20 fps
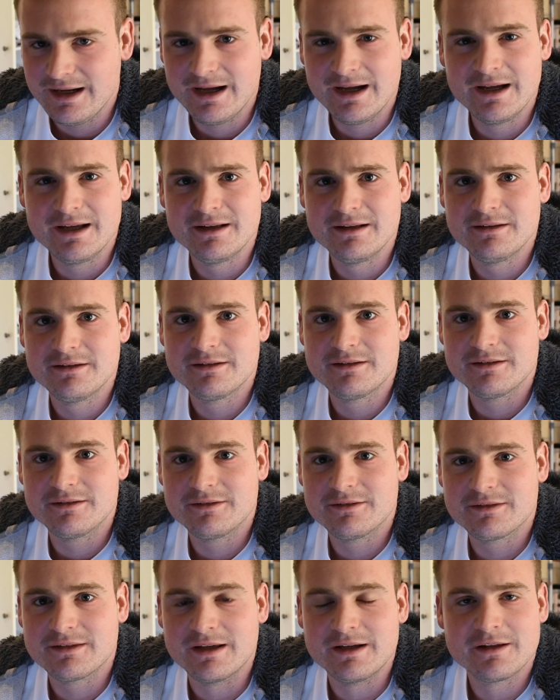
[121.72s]
And
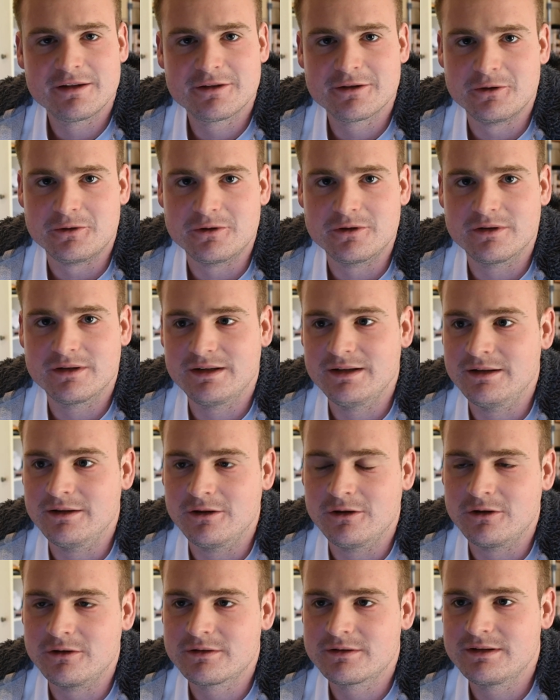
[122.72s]
they thought it
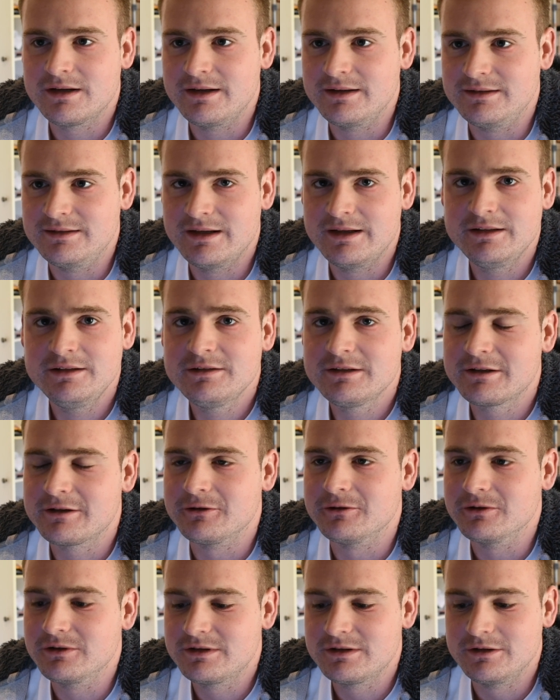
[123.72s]
looked
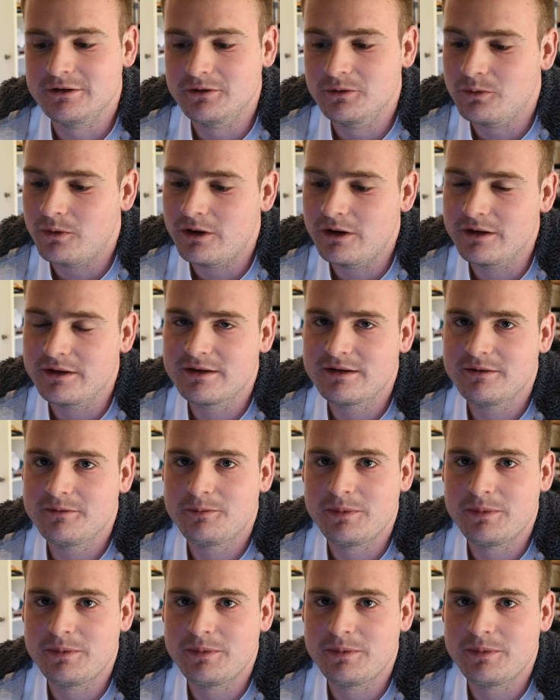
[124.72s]
identical to what